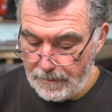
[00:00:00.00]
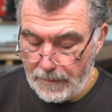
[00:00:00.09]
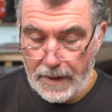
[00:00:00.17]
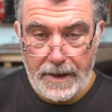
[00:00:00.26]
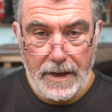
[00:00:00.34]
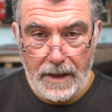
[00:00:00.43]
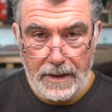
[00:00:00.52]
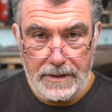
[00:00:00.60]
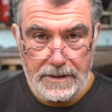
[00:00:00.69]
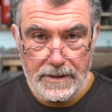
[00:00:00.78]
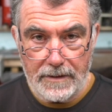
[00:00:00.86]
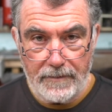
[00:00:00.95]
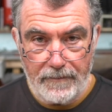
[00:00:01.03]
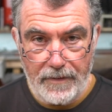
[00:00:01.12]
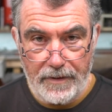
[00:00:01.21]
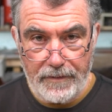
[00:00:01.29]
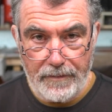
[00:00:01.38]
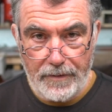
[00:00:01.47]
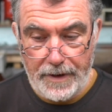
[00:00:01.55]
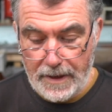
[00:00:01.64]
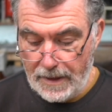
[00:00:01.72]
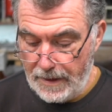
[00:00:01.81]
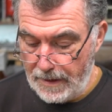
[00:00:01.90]
my colours very, very
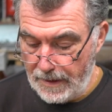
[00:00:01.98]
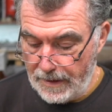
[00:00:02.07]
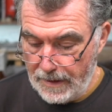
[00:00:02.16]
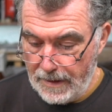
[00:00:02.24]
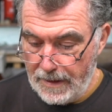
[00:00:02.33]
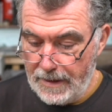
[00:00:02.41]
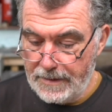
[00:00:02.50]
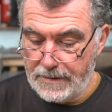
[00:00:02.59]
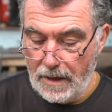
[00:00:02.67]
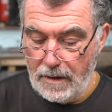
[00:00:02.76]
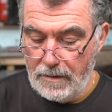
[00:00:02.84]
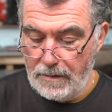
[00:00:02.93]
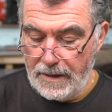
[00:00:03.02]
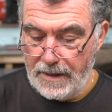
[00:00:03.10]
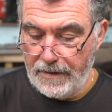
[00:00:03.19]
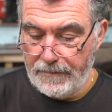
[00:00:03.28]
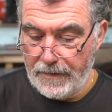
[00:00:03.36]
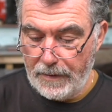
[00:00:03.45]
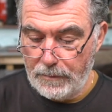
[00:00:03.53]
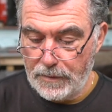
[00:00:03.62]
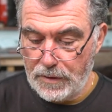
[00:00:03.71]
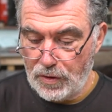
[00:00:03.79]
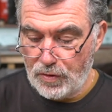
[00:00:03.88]
clearly. It's only if I
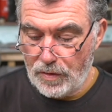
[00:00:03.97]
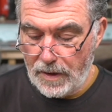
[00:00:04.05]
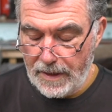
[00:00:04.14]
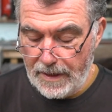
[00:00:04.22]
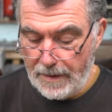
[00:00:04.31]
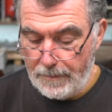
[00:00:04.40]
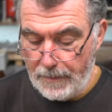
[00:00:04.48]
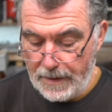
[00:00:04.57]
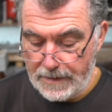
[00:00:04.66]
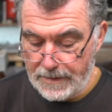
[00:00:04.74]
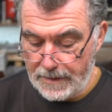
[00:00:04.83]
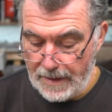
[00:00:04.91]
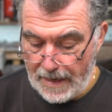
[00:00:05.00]
was to try and mix an